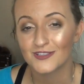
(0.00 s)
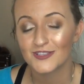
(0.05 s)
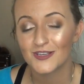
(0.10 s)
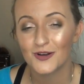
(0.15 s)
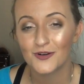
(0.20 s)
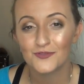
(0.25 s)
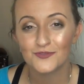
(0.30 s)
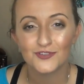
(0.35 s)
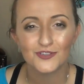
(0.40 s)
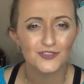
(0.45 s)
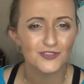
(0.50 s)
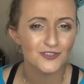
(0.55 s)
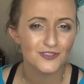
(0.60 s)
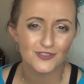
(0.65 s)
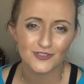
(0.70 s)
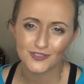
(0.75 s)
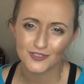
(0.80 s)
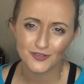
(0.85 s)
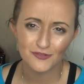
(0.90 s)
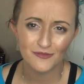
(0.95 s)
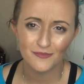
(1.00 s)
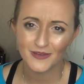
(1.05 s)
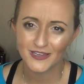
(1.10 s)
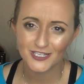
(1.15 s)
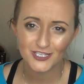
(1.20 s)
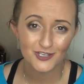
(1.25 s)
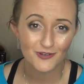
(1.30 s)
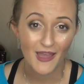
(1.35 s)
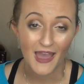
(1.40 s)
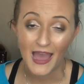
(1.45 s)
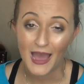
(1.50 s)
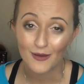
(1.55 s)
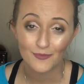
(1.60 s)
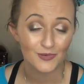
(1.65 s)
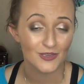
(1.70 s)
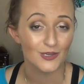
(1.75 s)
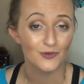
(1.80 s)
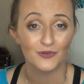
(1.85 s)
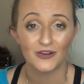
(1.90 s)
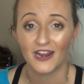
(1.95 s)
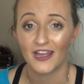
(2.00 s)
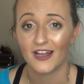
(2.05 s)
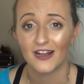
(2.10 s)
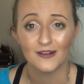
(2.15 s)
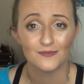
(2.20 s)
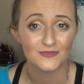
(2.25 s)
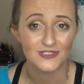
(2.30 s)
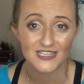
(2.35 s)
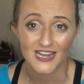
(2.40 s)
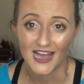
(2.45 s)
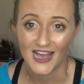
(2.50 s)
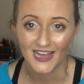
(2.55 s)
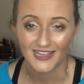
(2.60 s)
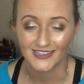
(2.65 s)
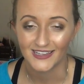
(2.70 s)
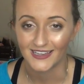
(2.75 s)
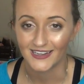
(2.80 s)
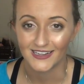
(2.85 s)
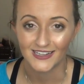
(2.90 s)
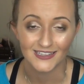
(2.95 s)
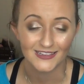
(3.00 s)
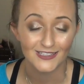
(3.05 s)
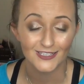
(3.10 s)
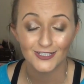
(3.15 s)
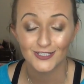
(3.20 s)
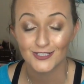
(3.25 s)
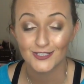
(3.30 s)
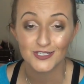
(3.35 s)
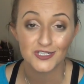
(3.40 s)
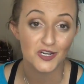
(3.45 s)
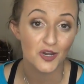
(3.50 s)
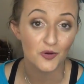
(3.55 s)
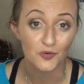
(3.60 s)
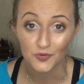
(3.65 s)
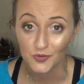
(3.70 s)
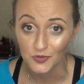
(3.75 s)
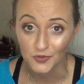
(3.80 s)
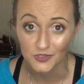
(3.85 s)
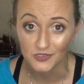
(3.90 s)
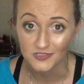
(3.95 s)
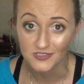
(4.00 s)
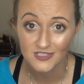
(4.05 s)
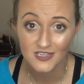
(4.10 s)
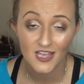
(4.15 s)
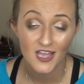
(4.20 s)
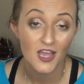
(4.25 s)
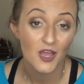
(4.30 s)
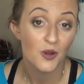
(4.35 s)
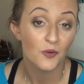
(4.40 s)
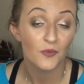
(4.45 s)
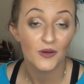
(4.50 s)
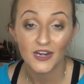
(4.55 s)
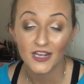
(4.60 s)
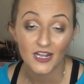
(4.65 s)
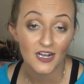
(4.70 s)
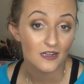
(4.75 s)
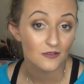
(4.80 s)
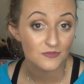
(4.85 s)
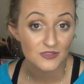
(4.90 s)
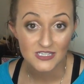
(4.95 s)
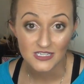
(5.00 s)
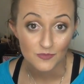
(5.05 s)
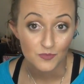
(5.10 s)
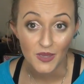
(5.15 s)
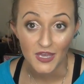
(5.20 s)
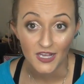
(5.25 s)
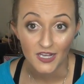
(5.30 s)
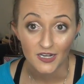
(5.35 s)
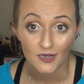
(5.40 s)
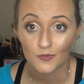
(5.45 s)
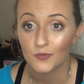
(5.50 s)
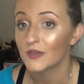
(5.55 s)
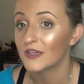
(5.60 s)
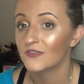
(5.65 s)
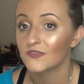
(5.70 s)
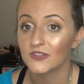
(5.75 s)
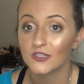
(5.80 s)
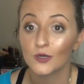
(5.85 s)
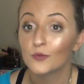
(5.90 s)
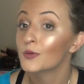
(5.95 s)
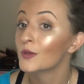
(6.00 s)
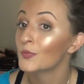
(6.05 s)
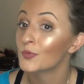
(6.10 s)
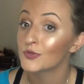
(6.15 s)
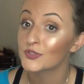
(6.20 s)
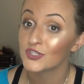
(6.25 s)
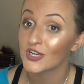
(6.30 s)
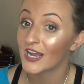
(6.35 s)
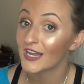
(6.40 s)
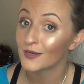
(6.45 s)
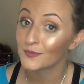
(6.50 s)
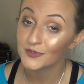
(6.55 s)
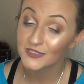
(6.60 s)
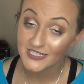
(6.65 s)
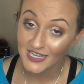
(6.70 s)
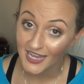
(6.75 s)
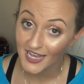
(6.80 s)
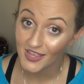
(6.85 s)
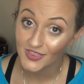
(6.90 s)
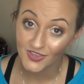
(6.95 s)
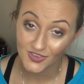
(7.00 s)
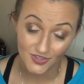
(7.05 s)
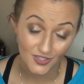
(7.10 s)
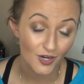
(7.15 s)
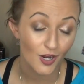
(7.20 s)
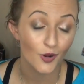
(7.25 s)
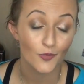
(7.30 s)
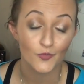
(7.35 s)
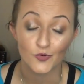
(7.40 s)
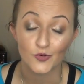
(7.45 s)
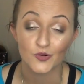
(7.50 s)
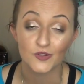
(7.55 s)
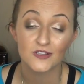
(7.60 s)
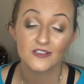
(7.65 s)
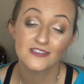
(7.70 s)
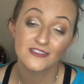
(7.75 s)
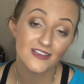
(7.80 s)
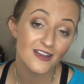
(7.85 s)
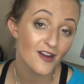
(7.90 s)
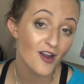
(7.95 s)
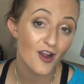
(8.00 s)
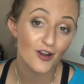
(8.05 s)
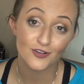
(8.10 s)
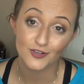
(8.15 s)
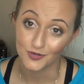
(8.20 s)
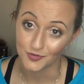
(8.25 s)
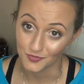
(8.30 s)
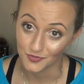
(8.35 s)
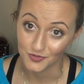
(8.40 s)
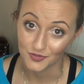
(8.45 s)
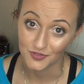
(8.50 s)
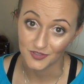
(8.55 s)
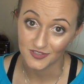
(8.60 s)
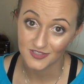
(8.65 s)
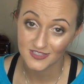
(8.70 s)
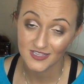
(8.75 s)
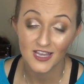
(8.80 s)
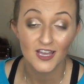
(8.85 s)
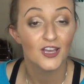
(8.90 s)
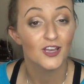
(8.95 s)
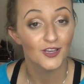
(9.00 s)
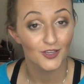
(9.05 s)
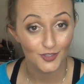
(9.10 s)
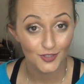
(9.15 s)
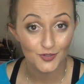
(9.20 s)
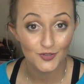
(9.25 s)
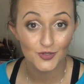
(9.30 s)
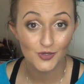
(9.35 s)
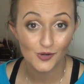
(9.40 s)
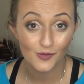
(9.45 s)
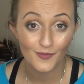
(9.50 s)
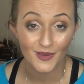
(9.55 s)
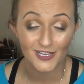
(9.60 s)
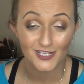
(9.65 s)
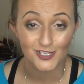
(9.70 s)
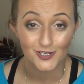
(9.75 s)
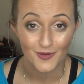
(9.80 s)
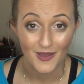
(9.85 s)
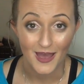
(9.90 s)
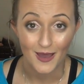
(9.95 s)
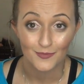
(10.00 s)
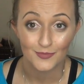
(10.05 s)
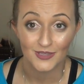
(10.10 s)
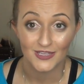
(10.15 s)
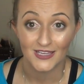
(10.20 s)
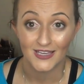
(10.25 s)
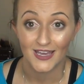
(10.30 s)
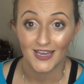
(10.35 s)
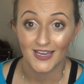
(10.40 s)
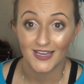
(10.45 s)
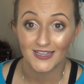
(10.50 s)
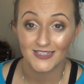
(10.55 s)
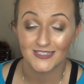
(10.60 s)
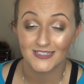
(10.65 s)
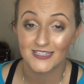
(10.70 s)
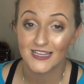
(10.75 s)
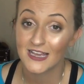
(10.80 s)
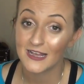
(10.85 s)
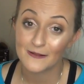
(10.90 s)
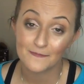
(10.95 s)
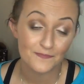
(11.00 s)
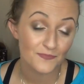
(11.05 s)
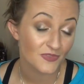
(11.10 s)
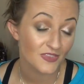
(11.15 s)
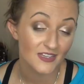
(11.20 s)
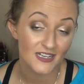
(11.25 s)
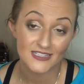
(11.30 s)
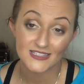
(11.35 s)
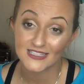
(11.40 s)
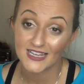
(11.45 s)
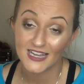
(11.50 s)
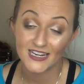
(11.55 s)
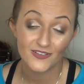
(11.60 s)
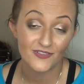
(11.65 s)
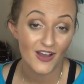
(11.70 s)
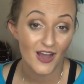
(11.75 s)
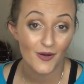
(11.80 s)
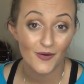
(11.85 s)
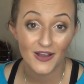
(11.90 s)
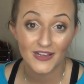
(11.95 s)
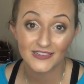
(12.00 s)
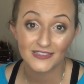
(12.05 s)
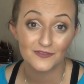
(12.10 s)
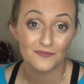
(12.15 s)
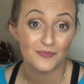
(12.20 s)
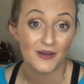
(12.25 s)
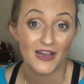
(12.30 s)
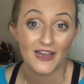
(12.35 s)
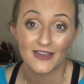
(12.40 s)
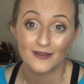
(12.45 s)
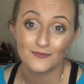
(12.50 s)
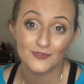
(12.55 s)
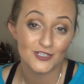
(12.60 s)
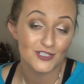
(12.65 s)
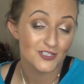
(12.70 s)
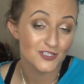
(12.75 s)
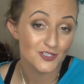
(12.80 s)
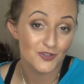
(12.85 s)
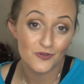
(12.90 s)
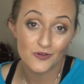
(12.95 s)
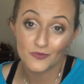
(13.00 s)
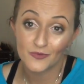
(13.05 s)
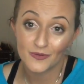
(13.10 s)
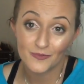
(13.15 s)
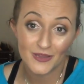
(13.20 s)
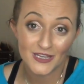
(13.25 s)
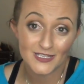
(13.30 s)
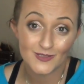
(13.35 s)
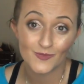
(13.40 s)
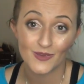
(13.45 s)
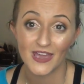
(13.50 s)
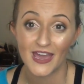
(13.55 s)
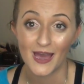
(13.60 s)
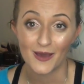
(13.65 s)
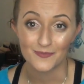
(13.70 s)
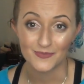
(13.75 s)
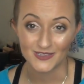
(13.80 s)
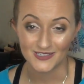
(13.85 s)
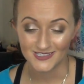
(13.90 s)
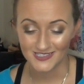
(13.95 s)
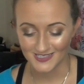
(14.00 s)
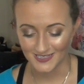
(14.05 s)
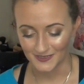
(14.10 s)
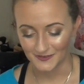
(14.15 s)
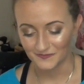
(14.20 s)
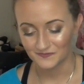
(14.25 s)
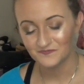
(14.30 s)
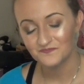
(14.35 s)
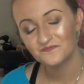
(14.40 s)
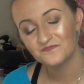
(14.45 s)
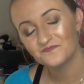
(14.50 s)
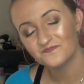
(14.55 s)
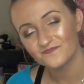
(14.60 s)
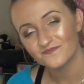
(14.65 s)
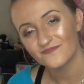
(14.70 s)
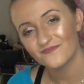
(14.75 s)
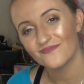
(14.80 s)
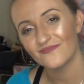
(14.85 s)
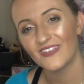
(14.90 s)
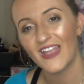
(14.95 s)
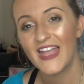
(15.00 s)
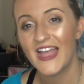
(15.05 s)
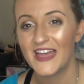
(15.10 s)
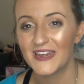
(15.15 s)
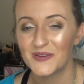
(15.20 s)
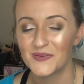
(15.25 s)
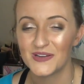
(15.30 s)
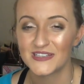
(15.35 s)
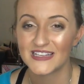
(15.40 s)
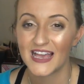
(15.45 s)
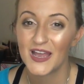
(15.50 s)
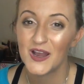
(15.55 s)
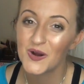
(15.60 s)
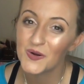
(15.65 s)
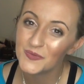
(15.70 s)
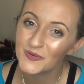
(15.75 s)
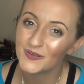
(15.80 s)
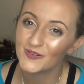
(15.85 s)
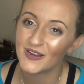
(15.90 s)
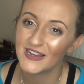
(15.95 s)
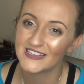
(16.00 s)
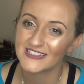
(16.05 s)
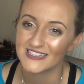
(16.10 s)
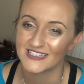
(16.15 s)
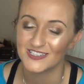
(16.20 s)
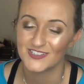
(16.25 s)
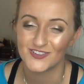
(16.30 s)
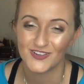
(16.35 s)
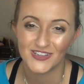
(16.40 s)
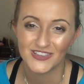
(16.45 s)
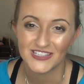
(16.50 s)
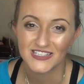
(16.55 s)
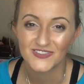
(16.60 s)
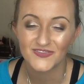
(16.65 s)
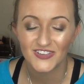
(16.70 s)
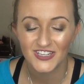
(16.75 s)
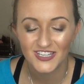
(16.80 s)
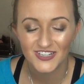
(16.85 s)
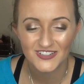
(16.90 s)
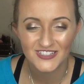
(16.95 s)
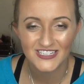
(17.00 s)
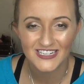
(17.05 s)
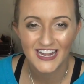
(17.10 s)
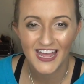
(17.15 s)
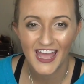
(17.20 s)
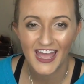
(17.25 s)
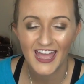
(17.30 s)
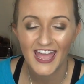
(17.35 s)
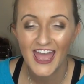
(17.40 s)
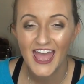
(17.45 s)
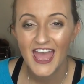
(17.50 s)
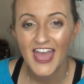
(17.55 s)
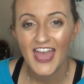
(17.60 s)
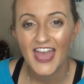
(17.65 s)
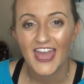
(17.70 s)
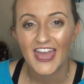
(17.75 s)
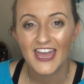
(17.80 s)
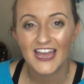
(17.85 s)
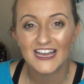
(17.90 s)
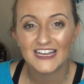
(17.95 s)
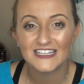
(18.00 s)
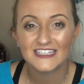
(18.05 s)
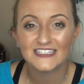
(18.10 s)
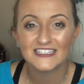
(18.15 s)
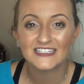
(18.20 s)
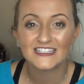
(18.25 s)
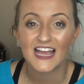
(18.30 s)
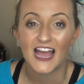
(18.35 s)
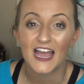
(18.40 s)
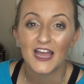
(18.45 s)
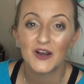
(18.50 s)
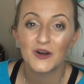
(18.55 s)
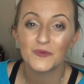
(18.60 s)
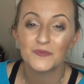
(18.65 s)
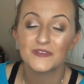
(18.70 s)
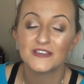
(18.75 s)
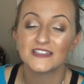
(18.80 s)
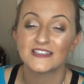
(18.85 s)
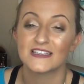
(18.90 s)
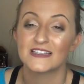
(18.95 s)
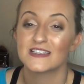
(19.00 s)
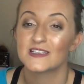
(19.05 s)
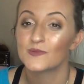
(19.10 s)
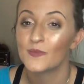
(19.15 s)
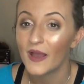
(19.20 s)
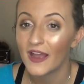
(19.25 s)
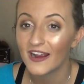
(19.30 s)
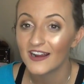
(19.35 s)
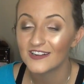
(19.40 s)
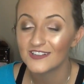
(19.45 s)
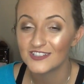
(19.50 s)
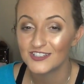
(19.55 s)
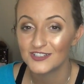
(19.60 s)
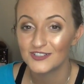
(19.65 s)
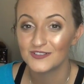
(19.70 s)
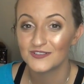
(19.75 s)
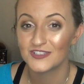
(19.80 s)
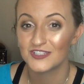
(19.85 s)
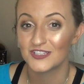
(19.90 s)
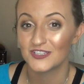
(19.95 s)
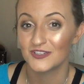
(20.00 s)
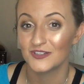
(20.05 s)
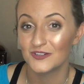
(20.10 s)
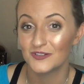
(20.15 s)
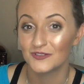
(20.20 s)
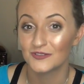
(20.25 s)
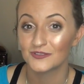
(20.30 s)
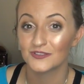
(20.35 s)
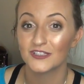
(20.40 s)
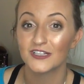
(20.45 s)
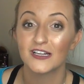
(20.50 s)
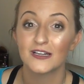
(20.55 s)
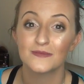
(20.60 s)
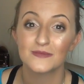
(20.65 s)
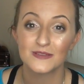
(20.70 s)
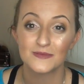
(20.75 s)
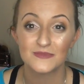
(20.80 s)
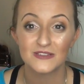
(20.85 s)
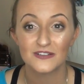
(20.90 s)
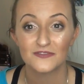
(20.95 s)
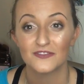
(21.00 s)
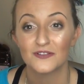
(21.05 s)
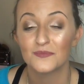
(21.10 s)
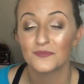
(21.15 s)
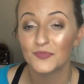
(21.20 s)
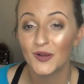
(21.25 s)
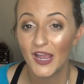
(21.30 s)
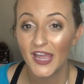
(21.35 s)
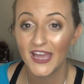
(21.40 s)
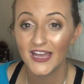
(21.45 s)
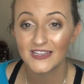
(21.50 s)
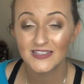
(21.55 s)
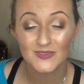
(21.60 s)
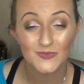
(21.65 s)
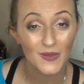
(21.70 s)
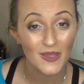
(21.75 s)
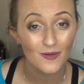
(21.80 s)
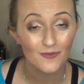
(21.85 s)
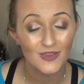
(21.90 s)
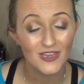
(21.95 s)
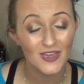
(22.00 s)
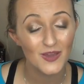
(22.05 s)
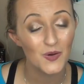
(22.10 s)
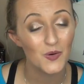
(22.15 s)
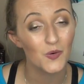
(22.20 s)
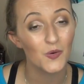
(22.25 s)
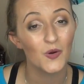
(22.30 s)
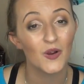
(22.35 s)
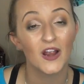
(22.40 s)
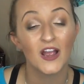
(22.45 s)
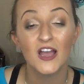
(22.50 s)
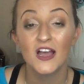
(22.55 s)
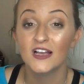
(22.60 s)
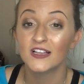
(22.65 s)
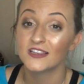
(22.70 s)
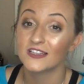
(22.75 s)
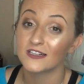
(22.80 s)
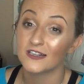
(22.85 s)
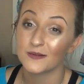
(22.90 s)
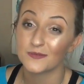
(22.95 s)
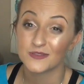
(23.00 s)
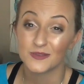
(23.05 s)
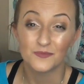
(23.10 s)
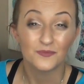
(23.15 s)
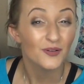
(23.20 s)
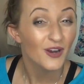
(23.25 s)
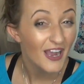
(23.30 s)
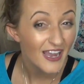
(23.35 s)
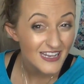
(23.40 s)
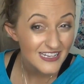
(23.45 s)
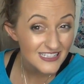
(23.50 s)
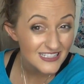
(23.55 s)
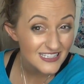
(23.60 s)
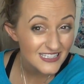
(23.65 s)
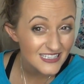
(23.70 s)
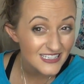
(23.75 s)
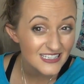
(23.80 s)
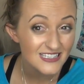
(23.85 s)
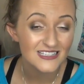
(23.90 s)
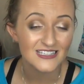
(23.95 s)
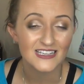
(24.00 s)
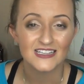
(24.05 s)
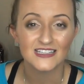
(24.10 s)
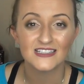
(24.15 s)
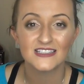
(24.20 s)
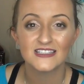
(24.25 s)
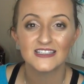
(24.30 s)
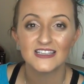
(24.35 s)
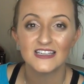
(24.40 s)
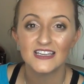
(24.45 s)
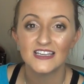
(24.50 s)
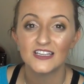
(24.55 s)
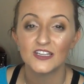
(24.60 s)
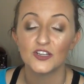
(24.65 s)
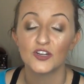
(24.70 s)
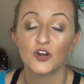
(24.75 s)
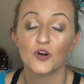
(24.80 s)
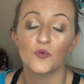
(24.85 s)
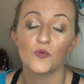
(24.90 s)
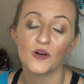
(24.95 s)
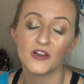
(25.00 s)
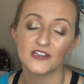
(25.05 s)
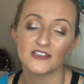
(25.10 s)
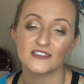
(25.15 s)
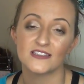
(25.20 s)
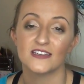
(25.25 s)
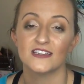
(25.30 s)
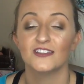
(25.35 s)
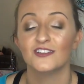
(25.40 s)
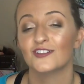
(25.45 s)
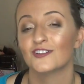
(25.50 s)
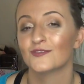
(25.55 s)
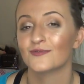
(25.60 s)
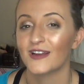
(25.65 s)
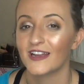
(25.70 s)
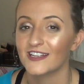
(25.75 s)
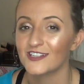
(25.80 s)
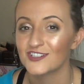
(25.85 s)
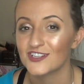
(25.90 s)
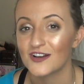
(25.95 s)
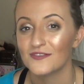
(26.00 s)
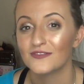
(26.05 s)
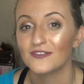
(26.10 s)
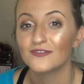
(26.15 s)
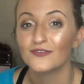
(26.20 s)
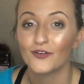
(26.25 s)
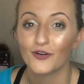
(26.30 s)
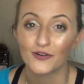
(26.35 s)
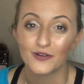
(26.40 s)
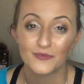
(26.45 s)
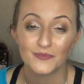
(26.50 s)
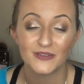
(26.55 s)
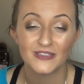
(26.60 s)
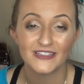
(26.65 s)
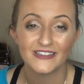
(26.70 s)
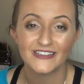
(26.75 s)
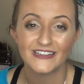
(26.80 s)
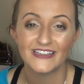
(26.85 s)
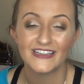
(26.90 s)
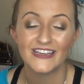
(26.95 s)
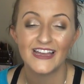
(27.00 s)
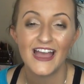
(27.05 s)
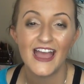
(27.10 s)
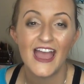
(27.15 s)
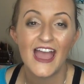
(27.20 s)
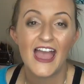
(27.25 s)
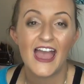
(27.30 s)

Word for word: So just do what makes you happy when it comes to highlighting. There is no rules when it comes to makeup. Even though people try to pretend that there are rules, there are no rules. You do what makes you happy and that's kind of how I live by. I'm just doing what makes me happy. So Anyways, I hope you guys enjoyed this video today and I hope this inspired you to look up some different brands maybe or look up some prices and see, you know, what is in your range of affordability.